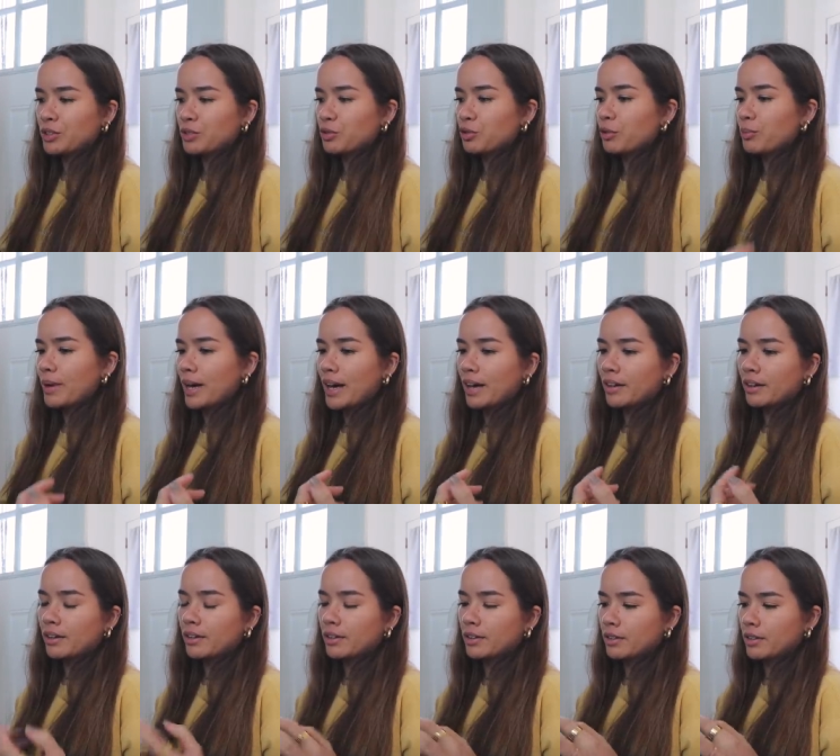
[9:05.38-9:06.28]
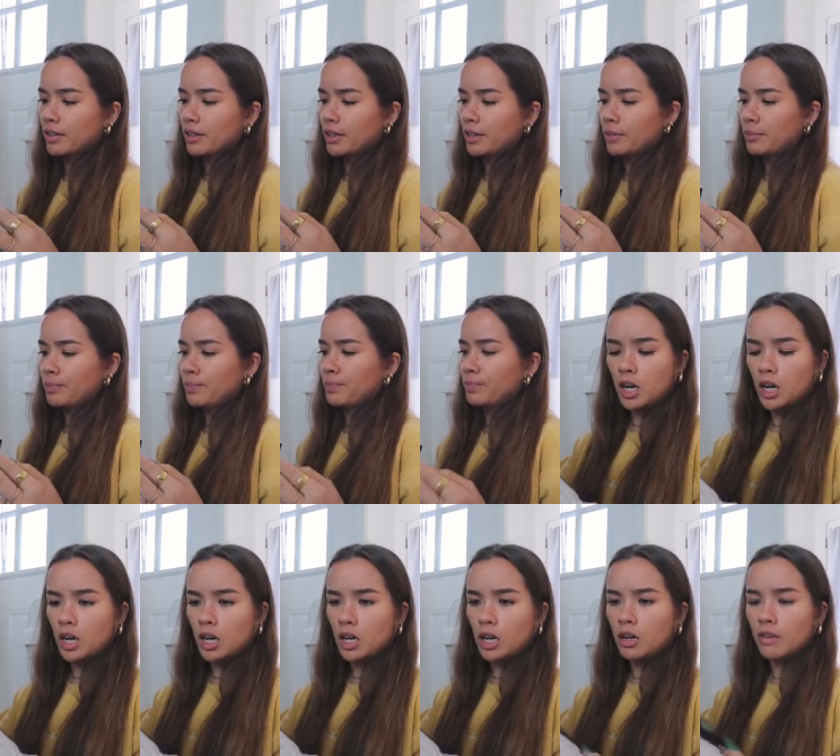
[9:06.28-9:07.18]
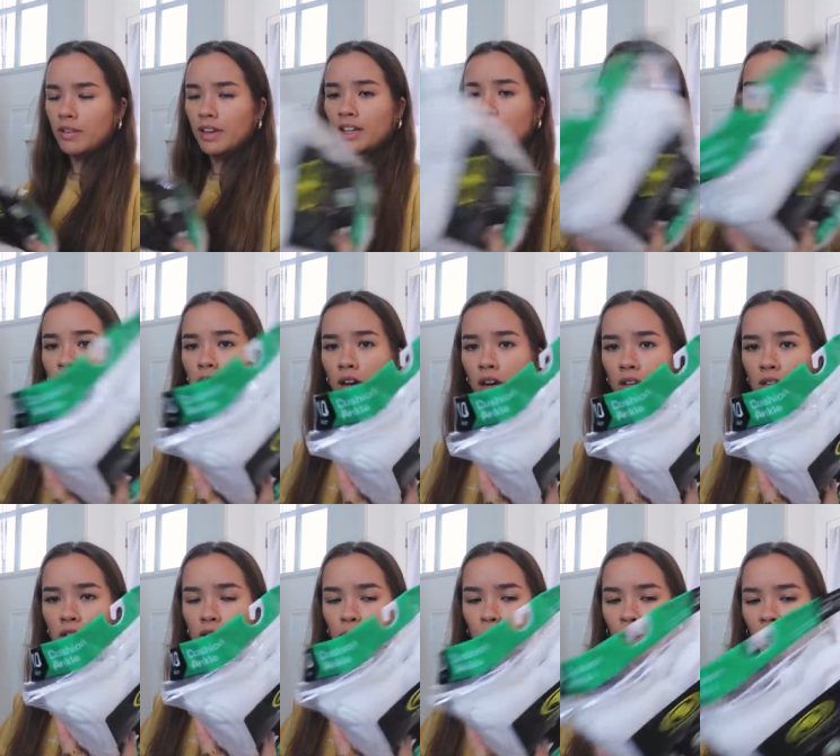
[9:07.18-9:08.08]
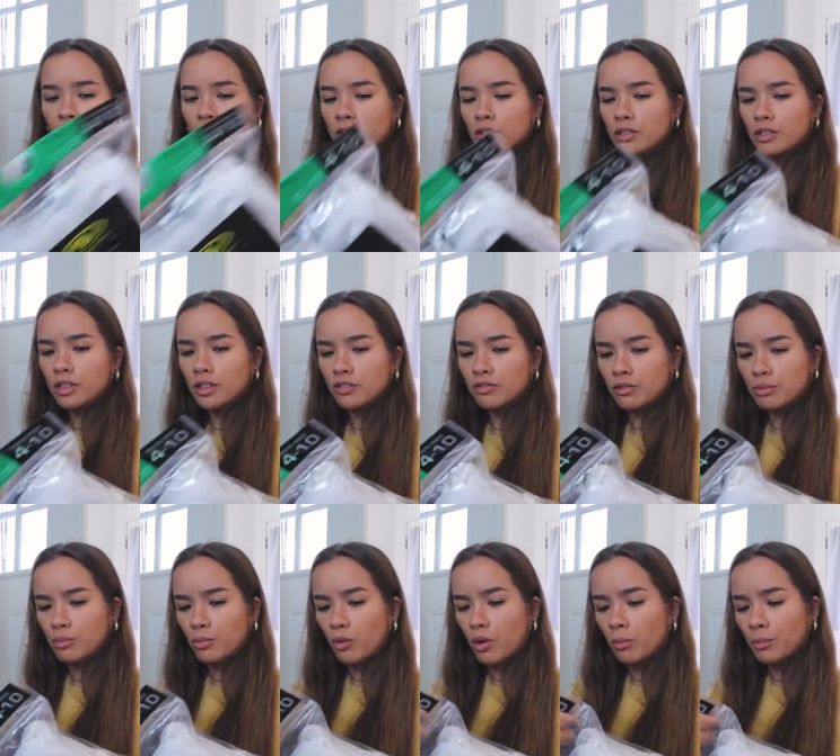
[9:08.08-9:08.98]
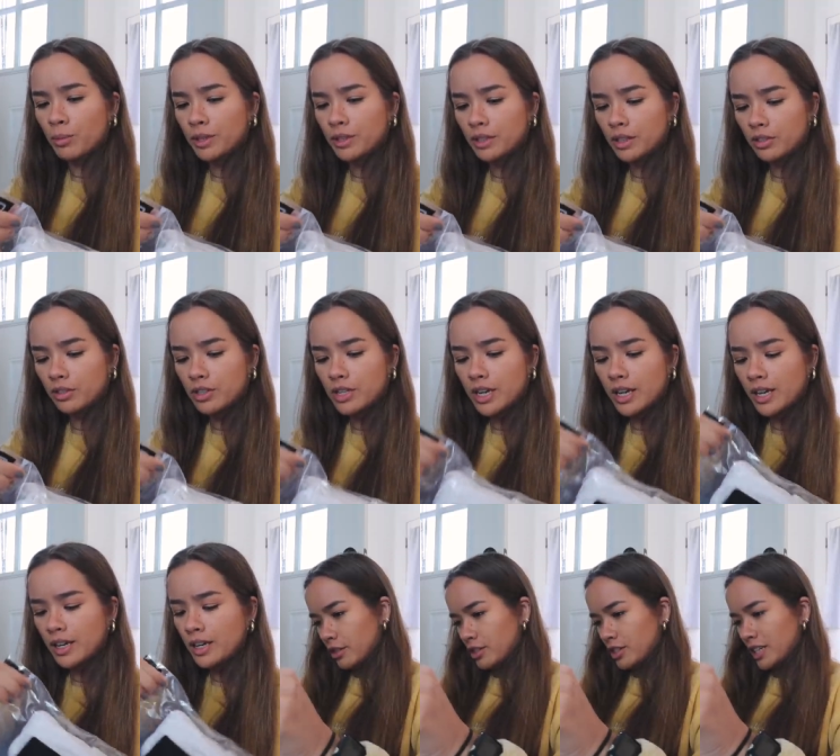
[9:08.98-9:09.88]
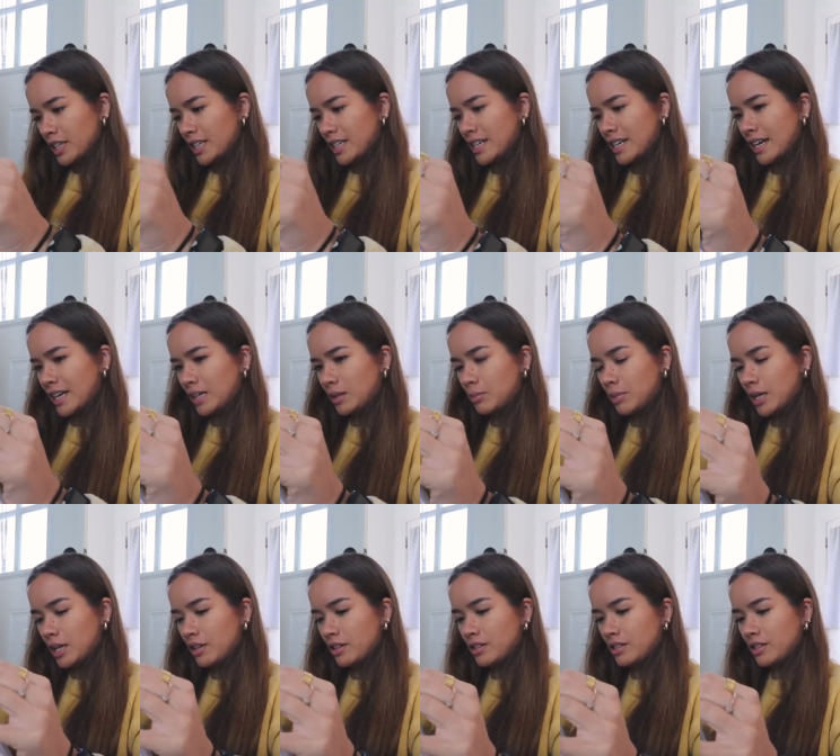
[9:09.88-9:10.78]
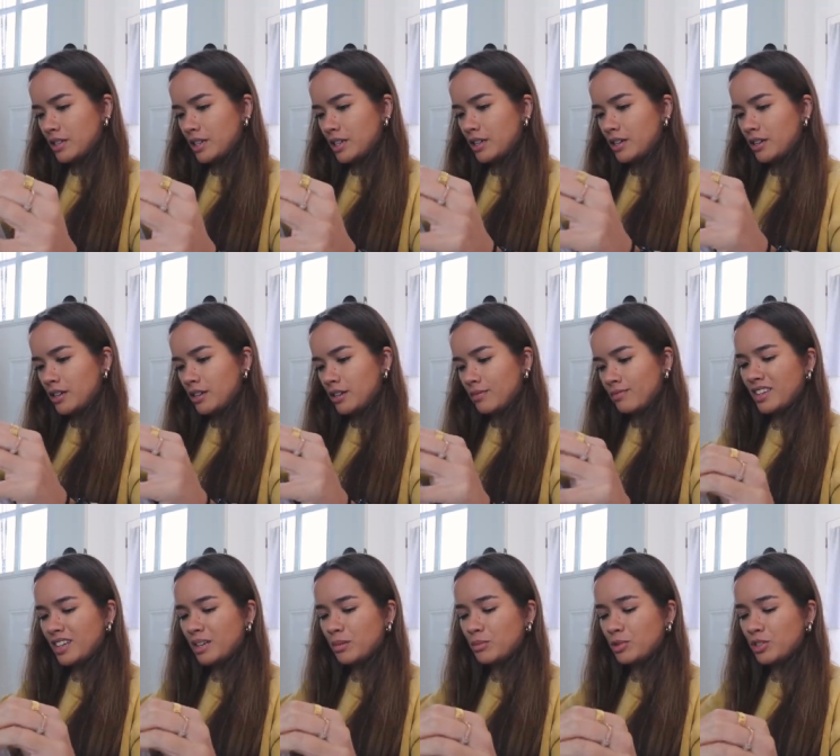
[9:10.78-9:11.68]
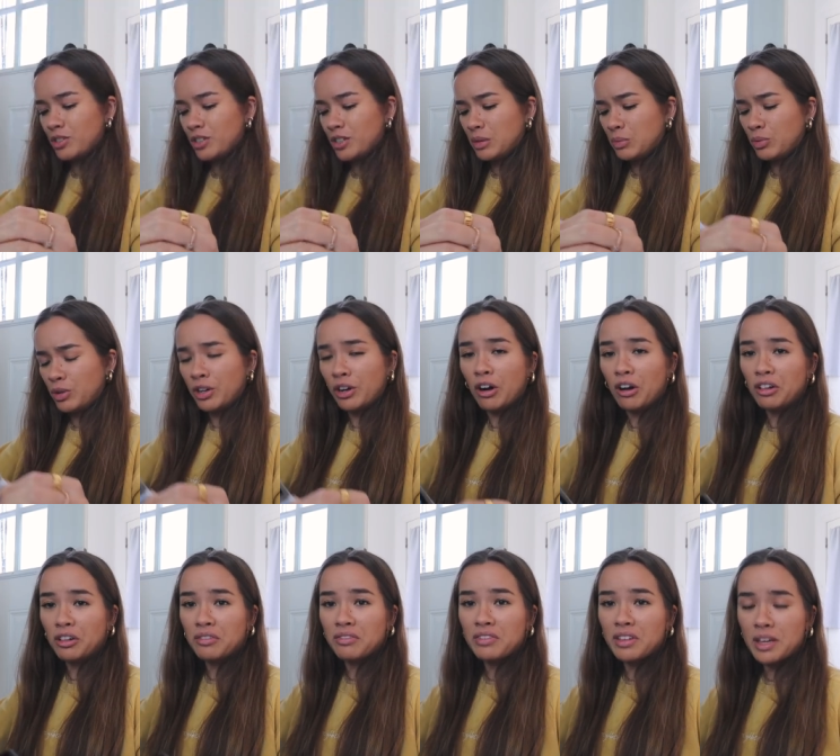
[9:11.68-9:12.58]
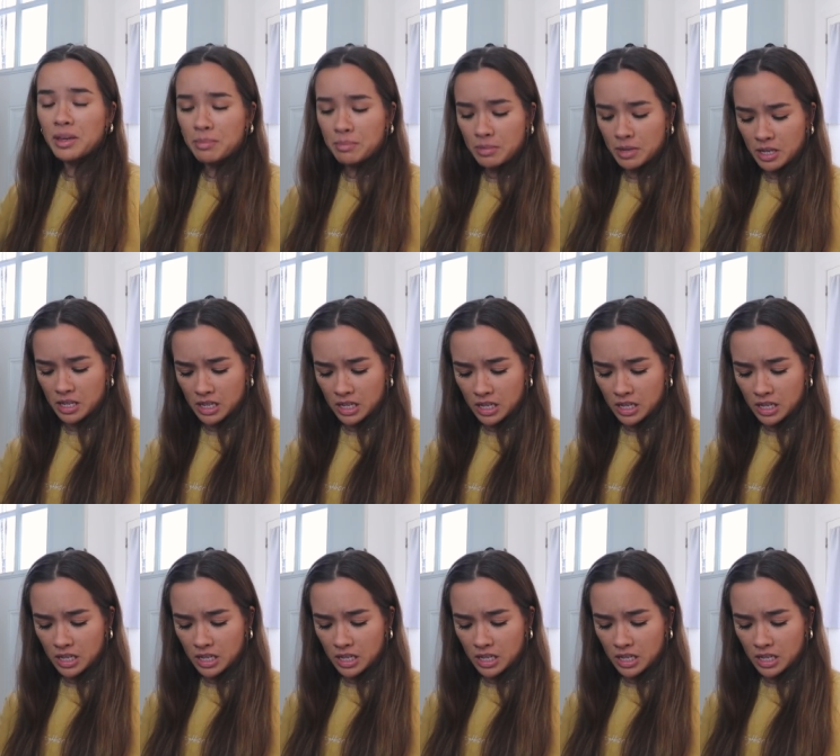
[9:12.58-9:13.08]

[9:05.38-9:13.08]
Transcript: this whole pack um, of ankle socks, white ankle socks from Walmart the other day. There's like nine pairs in here. I think I'm just gonna bring all of them